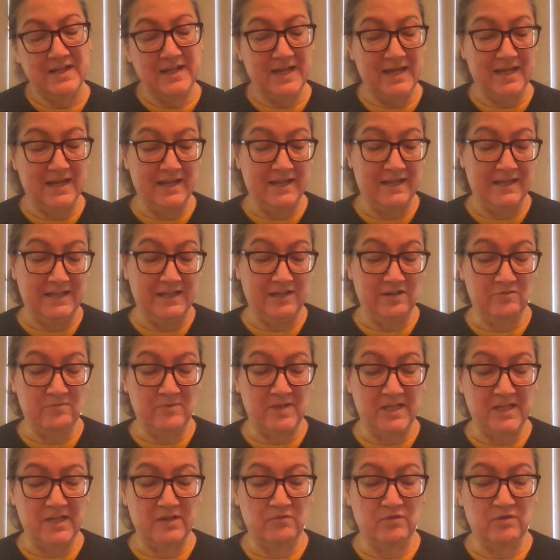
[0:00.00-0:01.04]
and
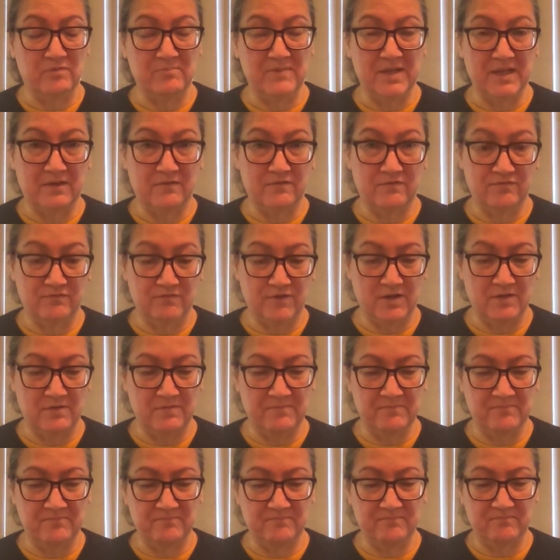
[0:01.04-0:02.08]
intermediate would make
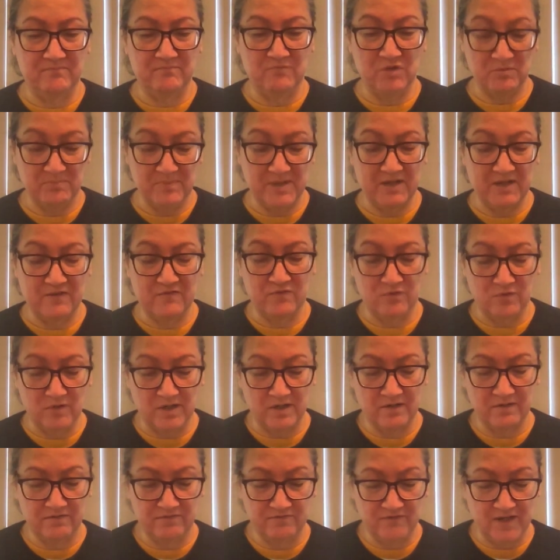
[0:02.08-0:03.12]
4
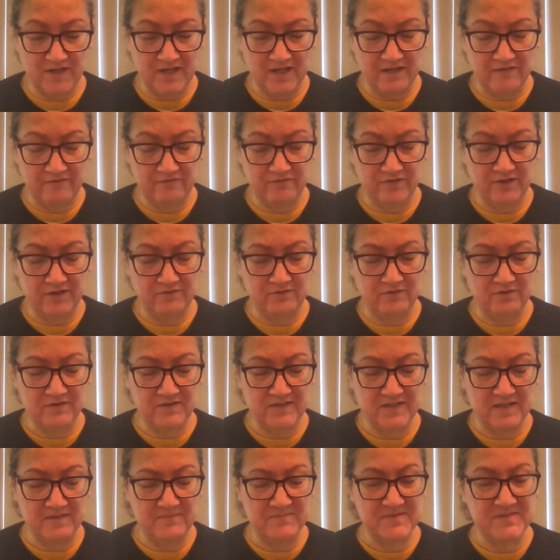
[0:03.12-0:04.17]
out of 5 free throw
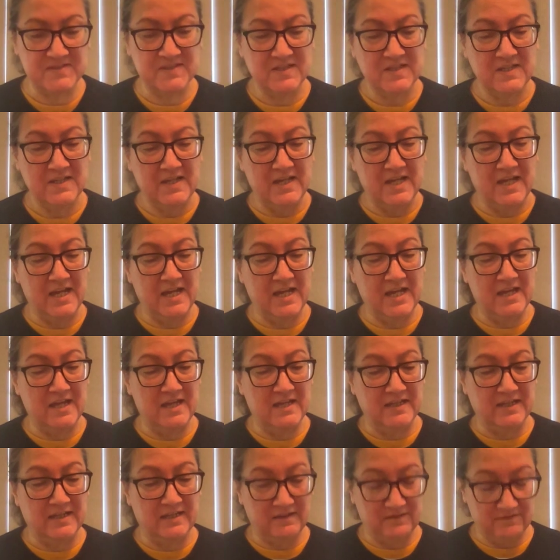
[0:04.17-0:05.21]
attempts, and
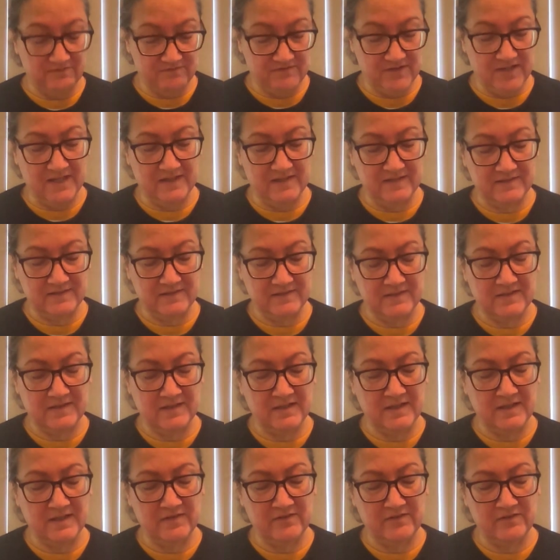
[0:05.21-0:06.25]
an advanced
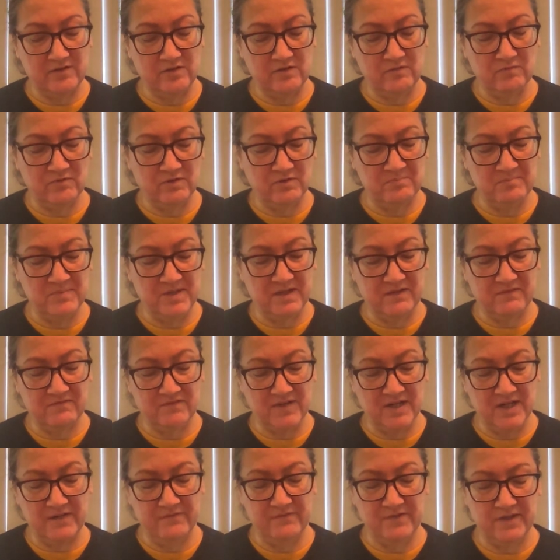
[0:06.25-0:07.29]
student would make
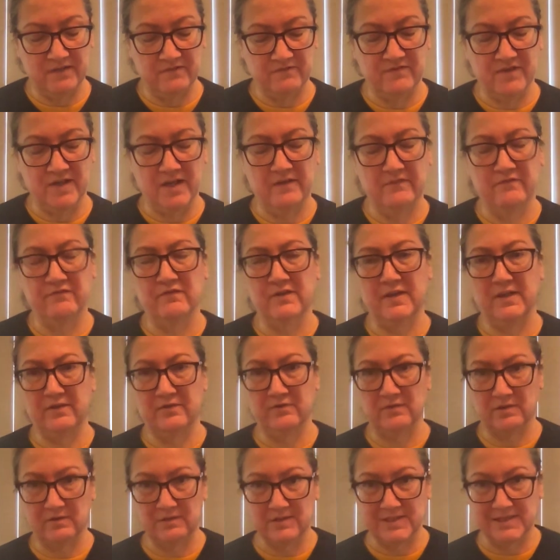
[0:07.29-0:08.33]
5 out of 5 free
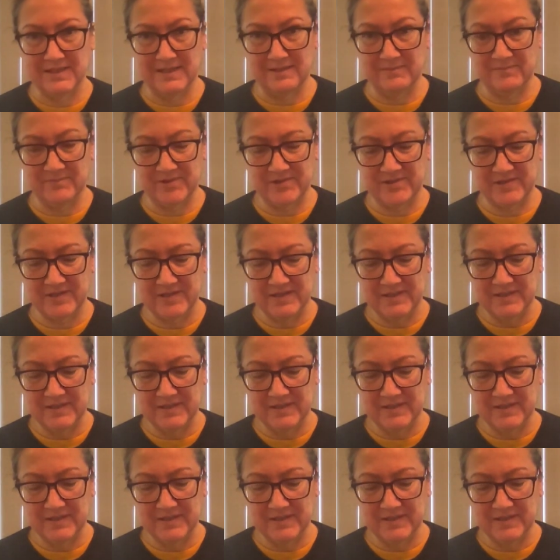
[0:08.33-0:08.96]
throw attempts.